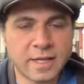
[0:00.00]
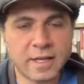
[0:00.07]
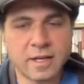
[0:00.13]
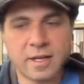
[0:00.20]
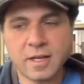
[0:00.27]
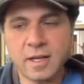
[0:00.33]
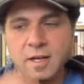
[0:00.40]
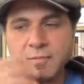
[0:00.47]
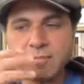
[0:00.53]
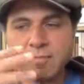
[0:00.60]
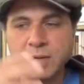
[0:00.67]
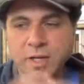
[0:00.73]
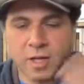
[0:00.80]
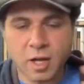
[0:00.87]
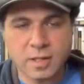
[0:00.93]
a
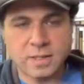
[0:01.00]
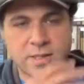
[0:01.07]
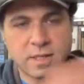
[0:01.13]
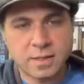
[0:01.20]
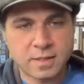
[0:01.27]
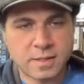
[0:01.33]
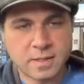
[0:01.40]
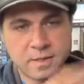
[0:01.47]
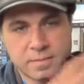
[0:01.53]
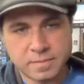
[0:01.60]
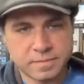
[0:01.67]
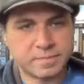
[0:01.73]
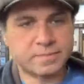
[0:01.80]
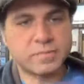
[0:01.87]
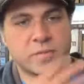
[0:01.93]
constant
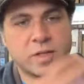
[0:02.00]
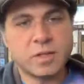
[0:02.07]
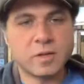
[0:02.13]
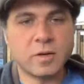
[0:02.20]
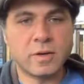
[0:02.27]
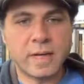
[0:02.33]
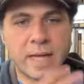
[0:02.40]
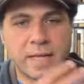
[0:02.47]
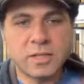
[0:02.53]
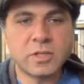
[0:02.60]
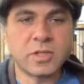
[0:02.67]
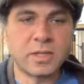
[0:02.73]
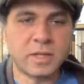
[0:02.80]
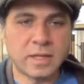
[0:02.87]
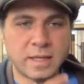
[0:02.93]
engine